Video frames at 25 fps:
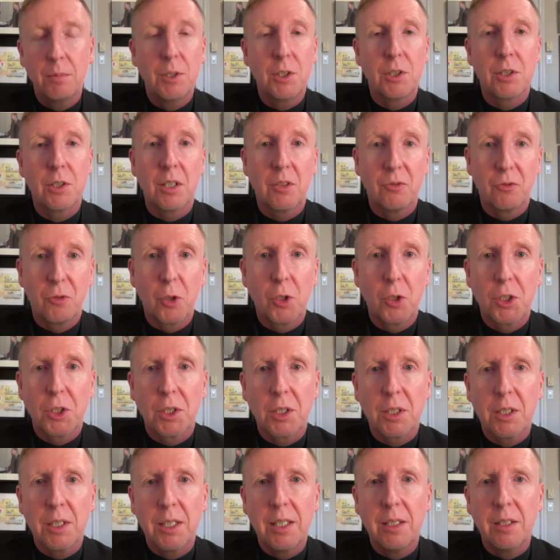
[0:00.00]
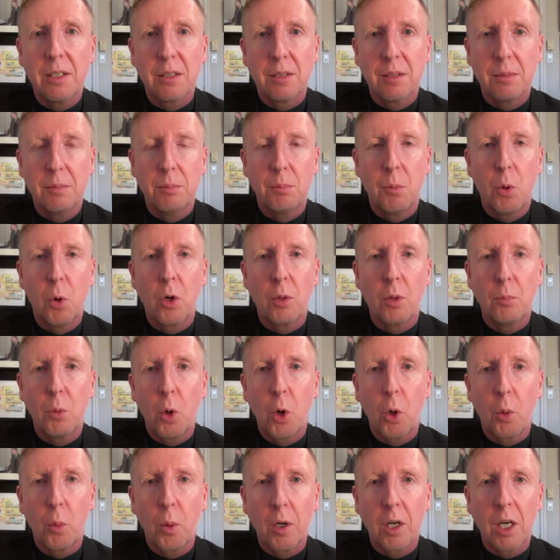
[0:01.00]
which unfortunately is more and
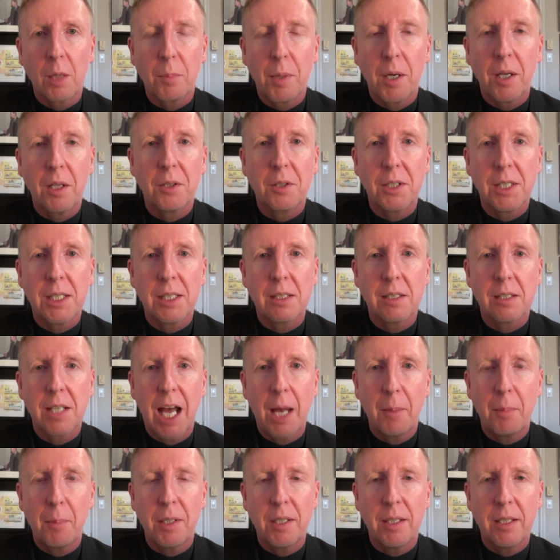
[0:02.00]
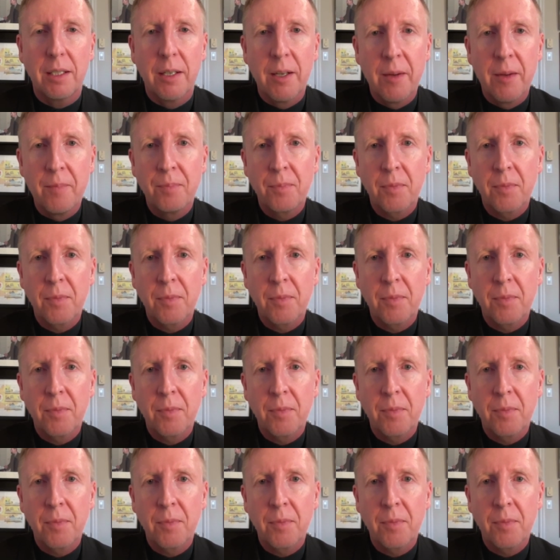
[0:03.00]
more where our politics is happening